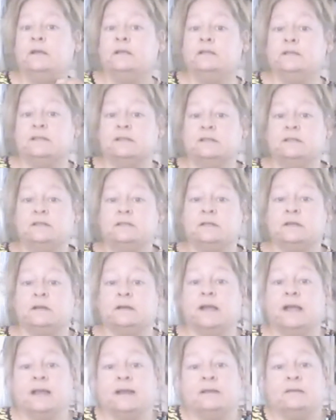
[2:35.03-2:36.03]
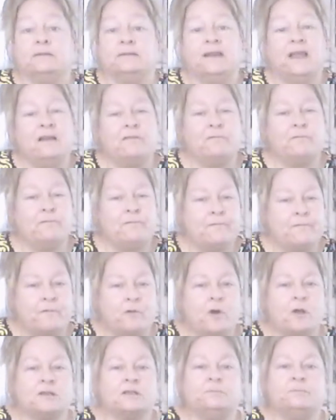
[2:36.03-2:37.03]
did kind of, not
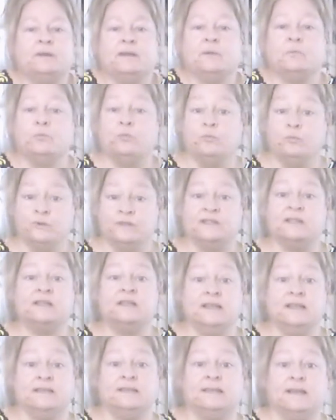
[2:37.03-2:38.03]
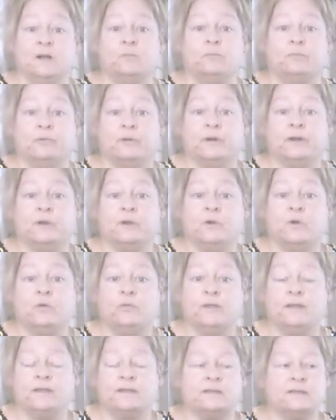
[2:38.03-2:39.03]
frost, but it did get down pretty
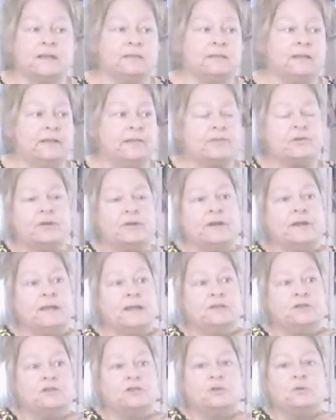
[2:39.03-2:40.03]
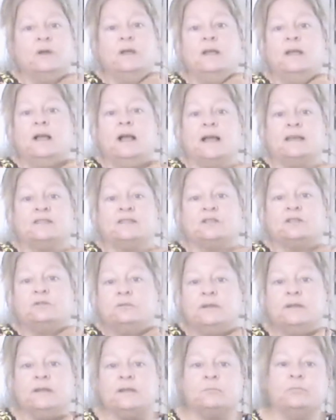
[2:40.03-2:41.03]
cold last night, like 39. So I
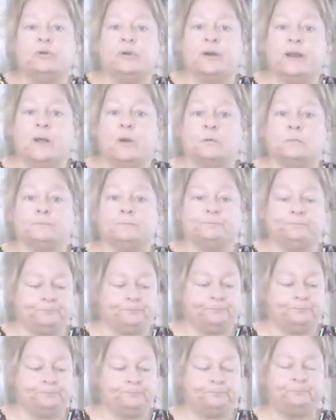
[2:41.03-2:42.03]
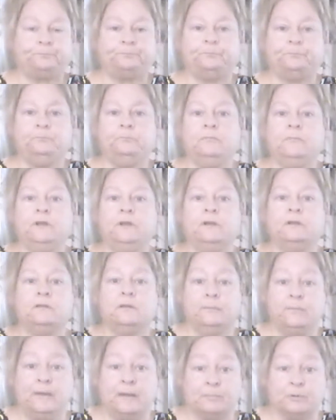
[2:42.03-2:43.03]
still can't put out
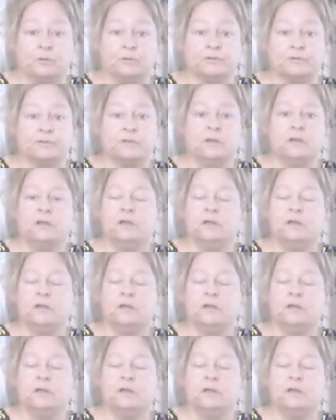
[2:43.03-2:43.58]
the peppers.